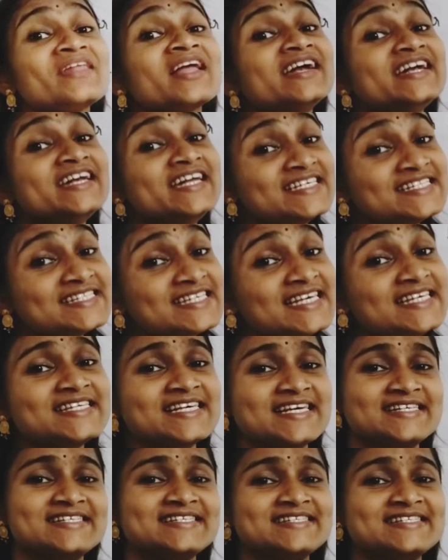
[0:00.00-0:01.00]

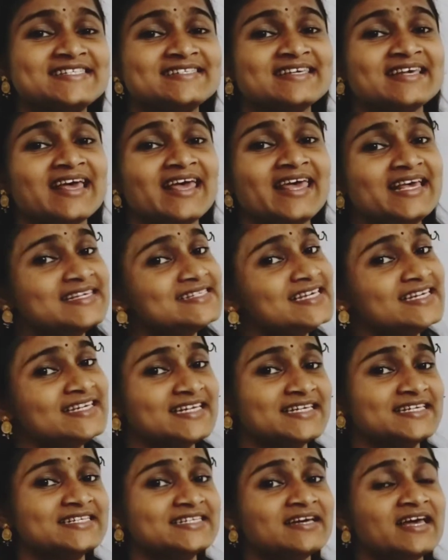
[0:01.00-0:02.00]
diseases, isn't
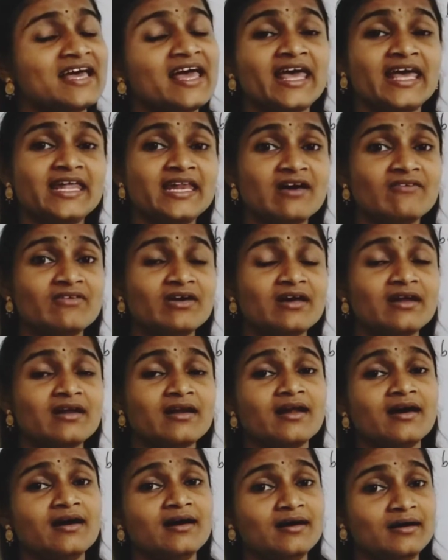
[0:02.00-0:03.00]
it? In
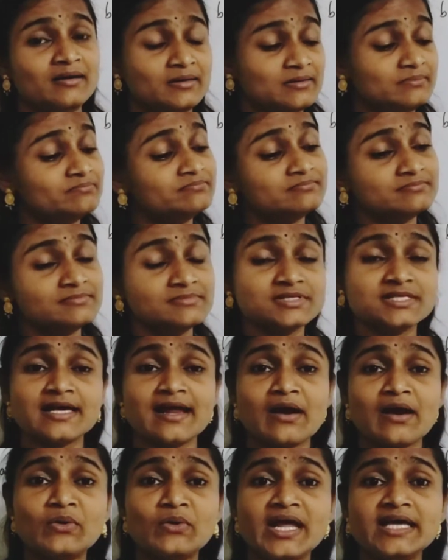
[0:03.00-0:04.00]
our
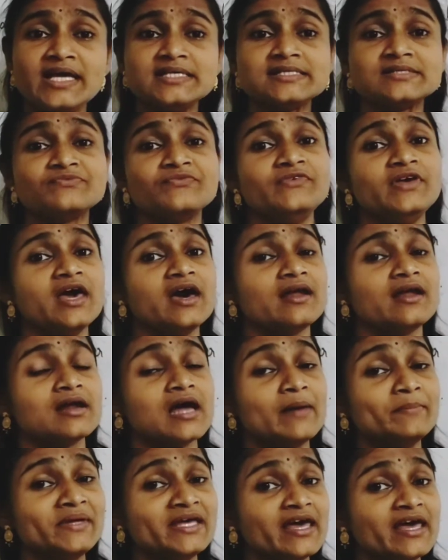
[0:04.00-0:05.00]
surroundings, we are
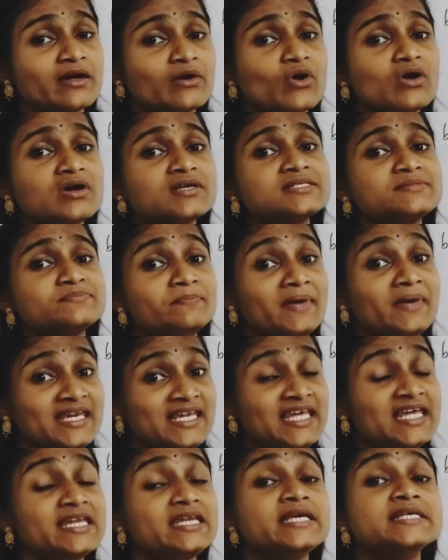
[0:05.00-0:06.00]
coming across
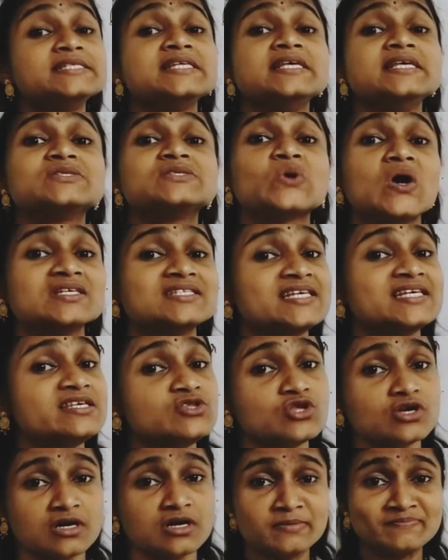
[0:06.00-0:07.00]
many disease causing
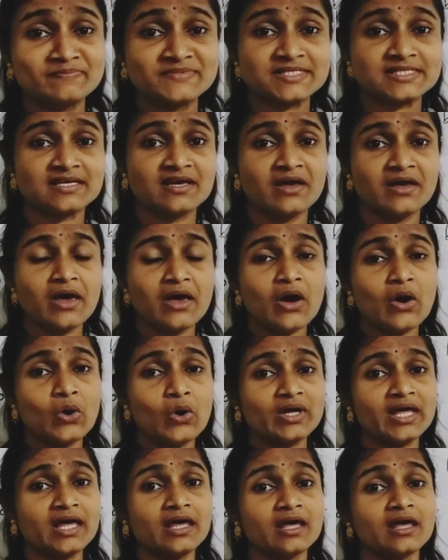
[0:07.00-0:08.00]
germs.
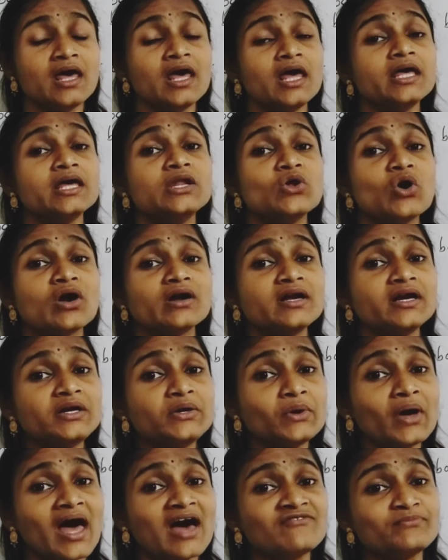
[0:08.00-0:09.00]
Okay, in order
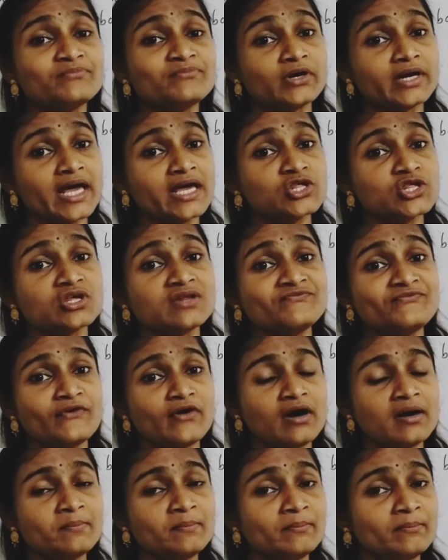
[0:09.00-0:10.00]
to have protection from